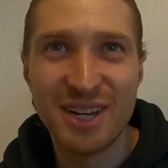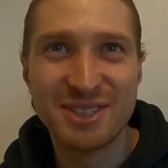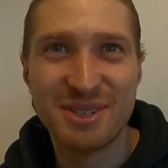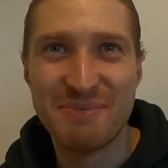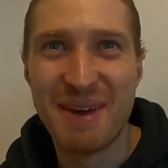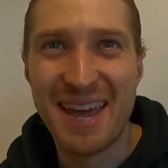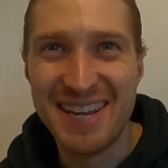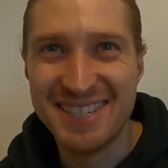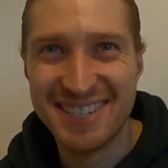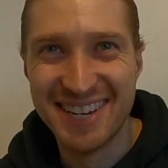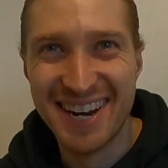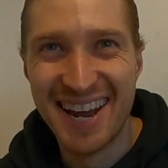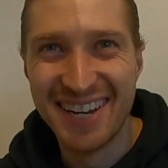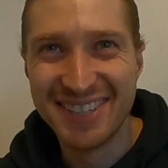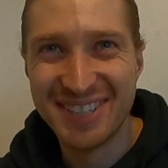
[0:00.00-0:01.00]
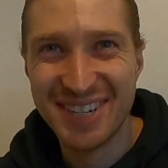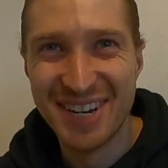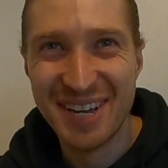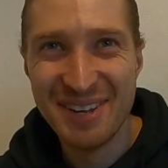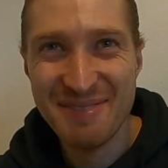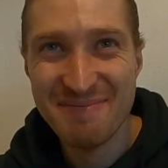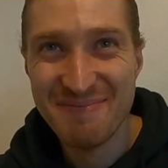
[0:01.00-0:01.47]
that's amazing,
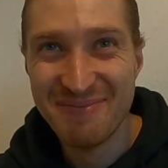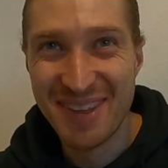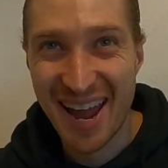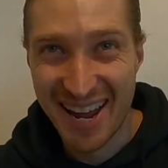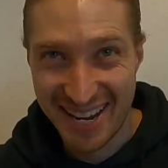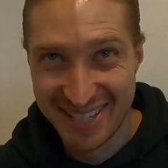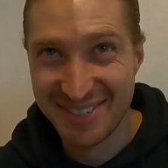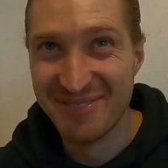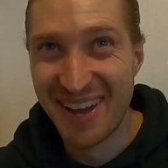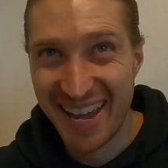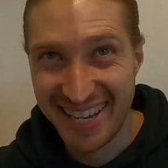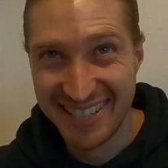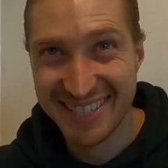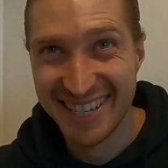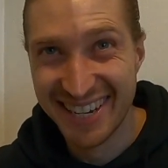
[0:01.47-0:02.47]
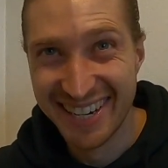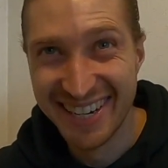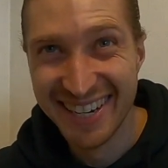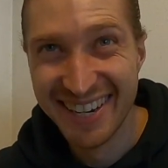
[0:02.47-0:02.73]
actually. That is amazing.